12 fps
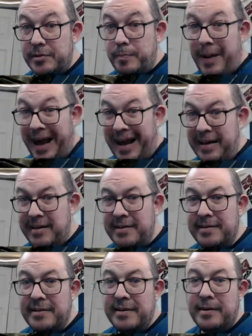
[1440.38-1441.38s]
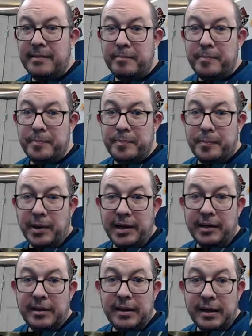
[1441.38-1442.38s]
bad,
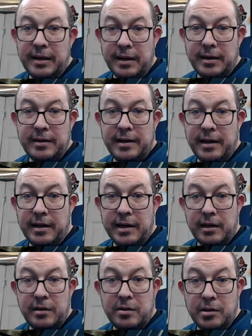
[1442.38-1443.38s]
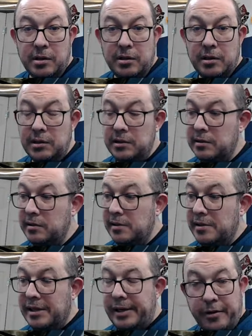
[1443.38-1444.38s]
but I think that it could
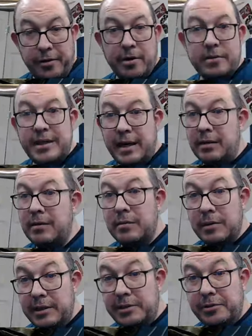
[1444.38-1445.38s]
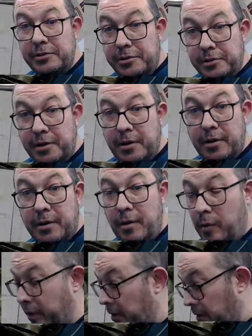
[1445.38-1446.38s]
incur technical issues
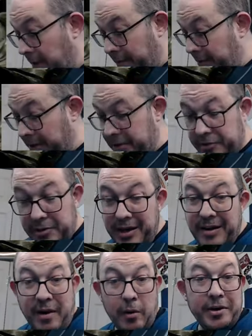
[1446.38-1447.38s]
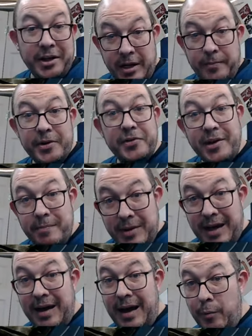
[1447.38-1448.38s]
going on. I mean, because if I were to keep this,
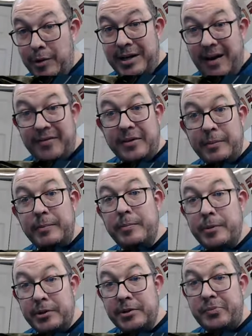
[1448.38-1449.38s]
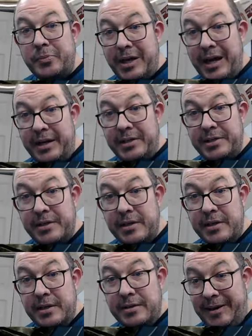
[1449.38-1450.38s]
I would definitely be putting some case
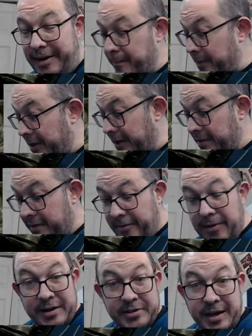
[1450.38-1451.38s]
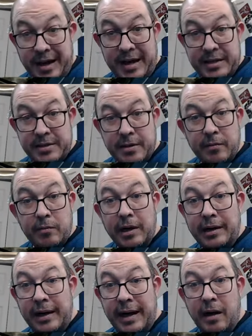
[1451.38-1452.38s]
dampening in there as it has done
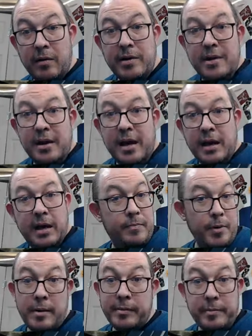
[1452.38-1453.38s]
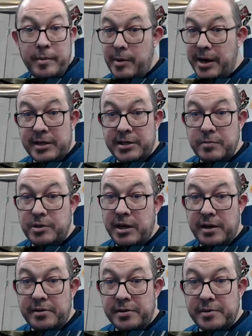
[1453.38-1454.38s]
right now, and I'd probably be making some
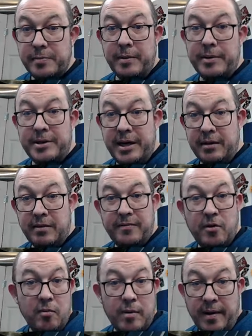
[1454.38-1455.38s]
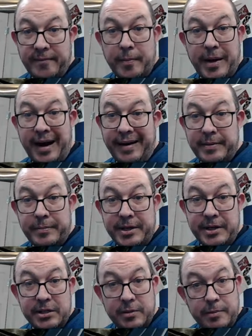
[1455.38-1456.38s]
changes. Maybe take the foam off the back of the
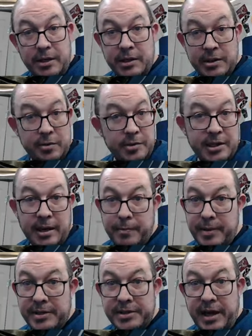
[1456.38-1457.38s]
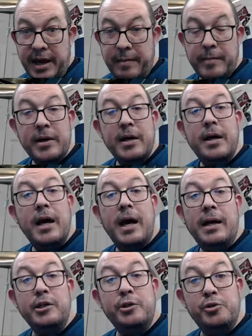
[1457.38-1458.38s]
PCB and do a Tempest tape,
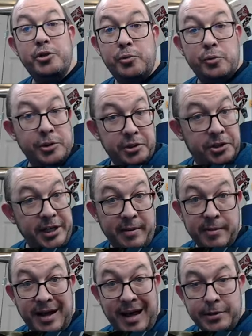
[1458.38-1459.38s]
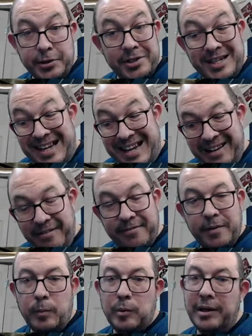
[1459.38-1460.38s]
do scrolling stabilizers if
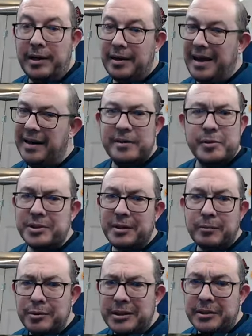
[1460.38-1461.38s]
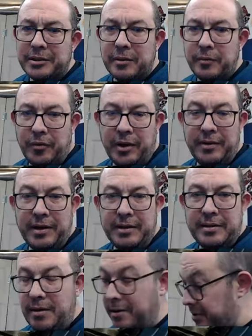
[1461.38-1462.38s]
the plate allows, which I really don't think that
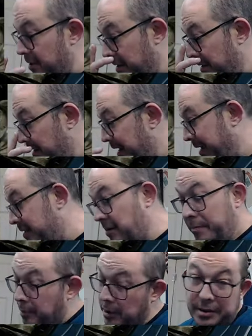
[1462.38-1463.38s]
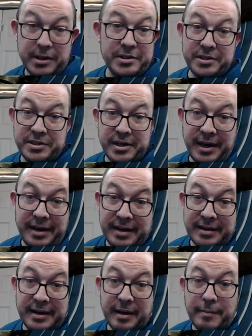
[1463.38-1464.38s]
it does, and the book doesn't say
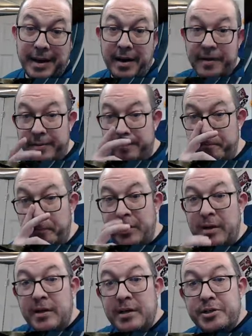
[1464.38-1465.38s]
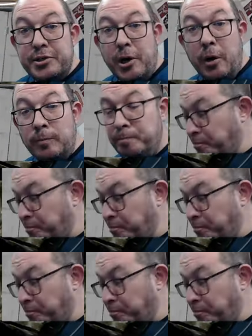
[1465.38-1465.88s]
anything about it. So